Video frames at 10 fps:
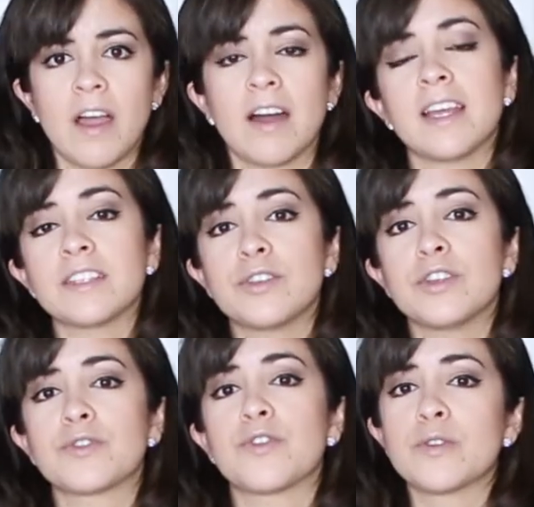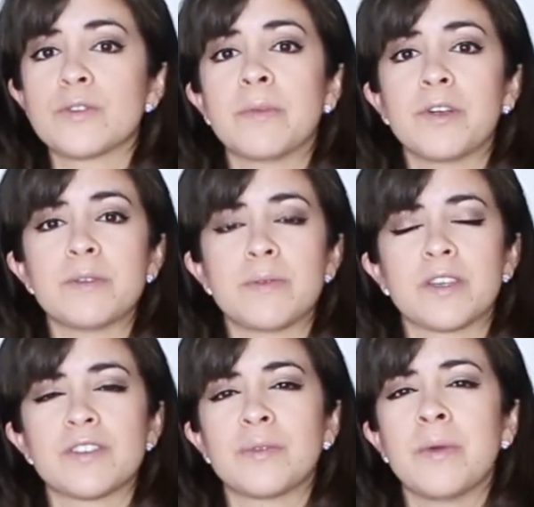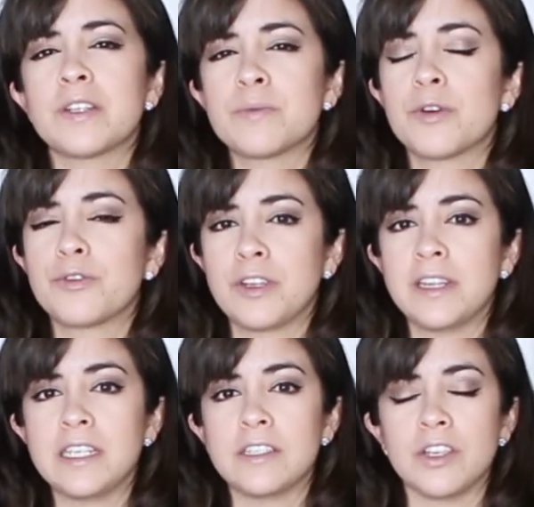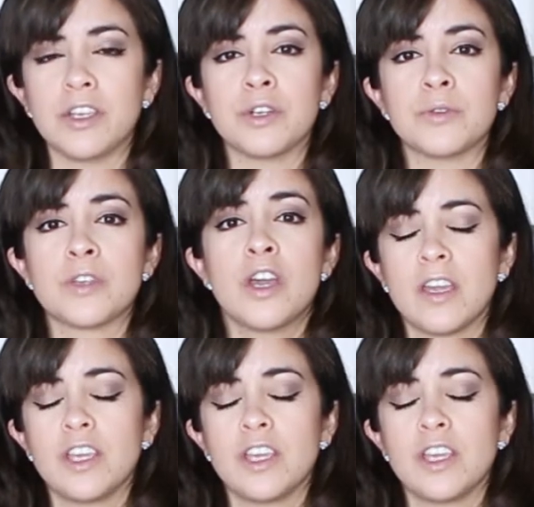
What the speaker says: I like to use frozen berries because they're much more friendly to use.